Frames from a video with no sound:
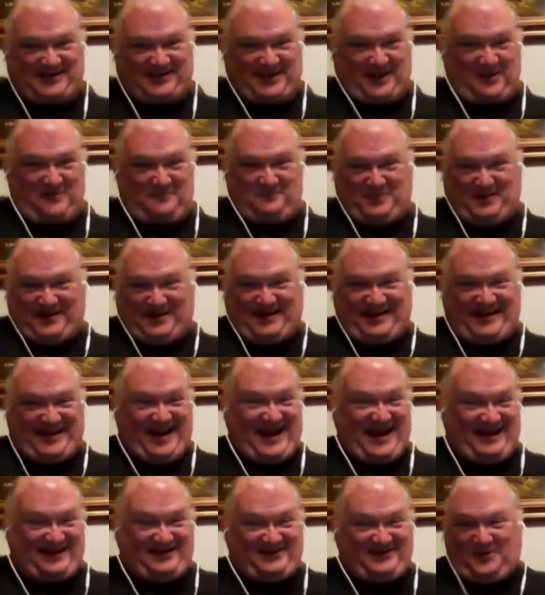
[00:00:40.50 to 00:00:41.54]
down
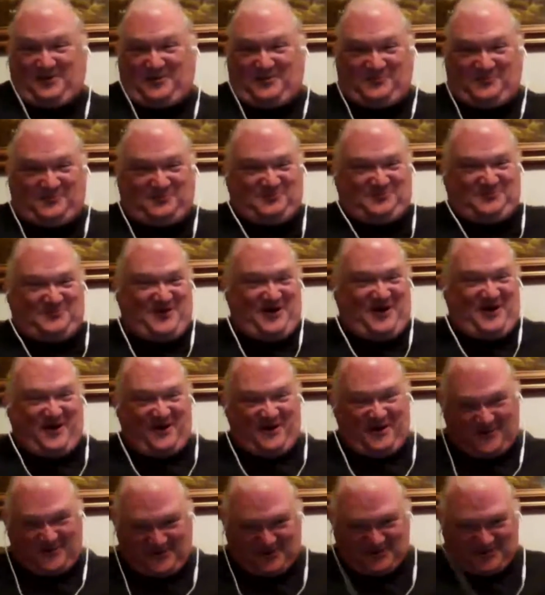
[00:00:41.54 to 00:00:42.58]
peanut. Oh, no.